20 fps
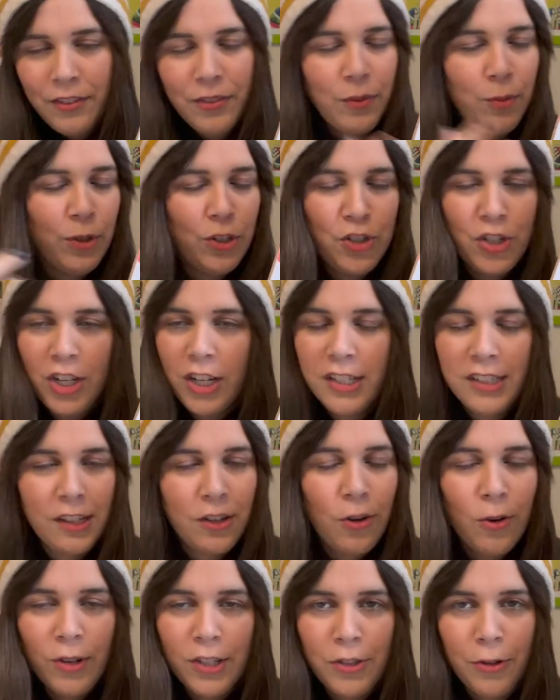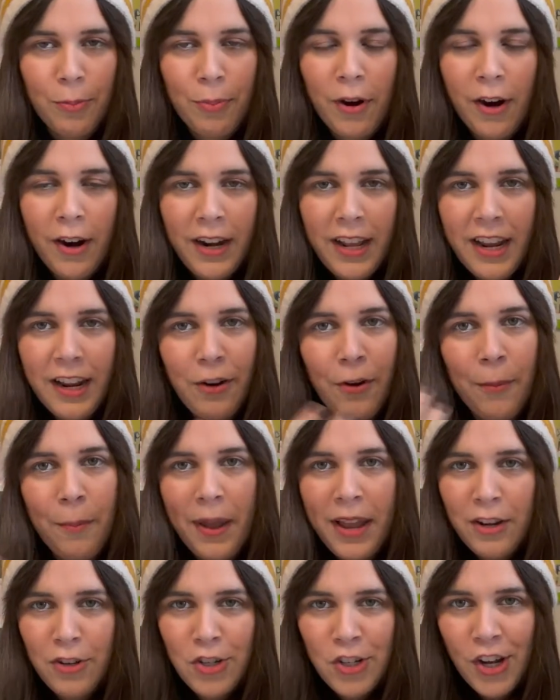which she doesn't know it's her party, in her
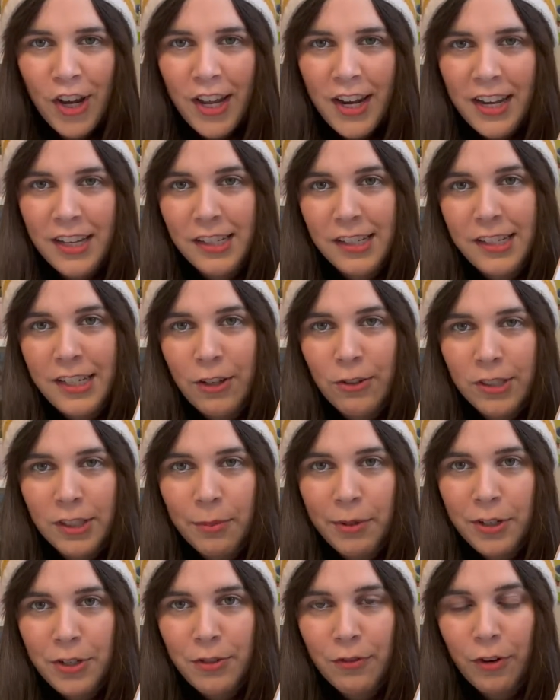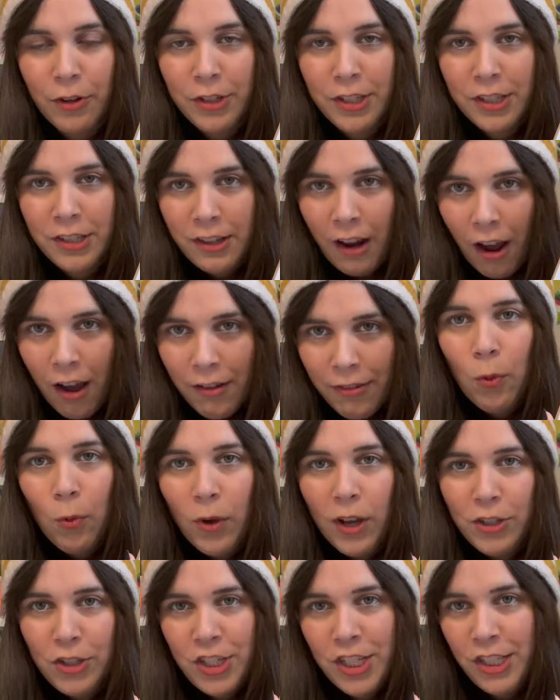mansion, and steals a bunch of her stuff
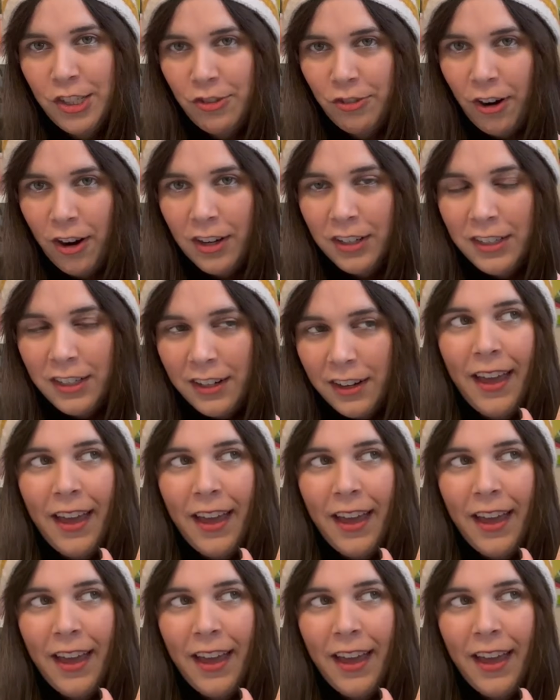while she's drunk.